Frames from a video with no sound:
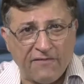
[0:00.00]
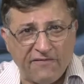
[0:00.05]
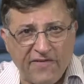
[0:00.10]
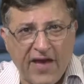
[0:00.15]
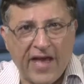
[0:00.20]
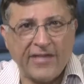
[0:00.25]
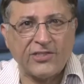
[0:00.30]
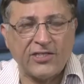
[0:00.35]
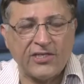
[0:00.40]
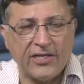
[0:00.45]

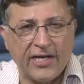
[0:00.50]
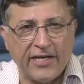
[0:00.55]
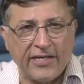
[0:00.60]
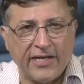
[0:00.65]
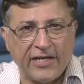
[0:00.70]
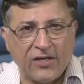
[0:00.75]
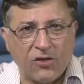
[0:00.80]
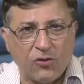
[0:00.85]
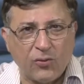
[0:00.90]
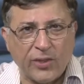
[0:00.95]

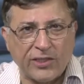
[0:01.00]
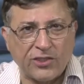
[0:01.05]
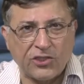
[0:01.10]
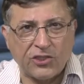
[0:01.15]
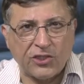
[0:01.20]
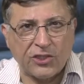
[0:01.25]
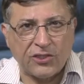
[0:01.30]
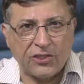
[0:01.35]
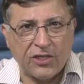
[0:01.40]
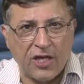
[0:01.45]
fascinating
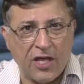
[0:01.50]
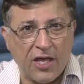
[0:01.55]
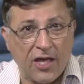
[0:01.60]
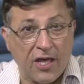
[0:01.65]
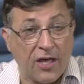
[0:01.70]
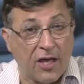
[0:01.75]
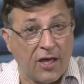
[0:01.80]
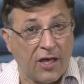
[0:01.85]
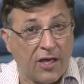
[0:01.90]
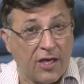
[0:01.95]
question:
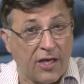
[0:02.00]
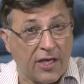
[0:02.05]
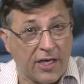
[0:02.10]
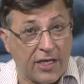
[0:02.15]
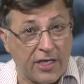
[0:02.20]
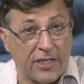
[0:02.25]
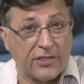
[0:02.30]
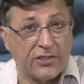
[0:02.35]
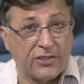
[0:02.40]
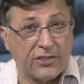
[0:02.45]

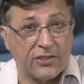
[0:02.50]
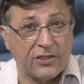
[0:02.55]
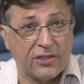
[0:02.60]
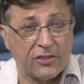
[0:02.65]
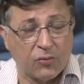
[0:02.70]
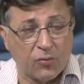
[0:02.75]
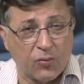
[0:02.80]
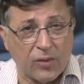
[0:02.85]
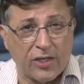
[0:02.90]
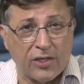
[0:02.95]
is
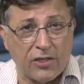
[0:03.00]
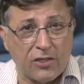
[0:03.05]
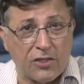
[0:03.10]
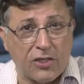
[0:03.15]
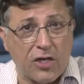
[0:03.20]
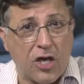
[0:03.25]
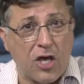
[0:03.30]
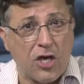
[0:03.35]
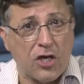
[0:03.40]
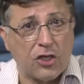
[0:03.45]
the
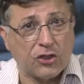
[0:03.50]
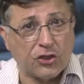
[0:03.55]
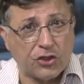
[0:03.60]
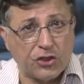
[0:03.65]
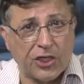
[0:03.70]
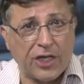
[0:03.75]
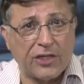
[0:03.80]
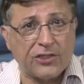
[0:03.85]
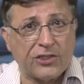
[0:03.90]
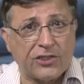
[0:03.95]
world
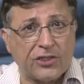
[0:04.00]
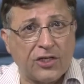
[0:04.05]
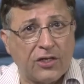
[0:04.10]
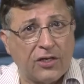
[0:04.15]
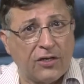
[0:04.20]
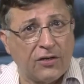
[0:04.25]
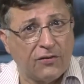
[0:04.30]
just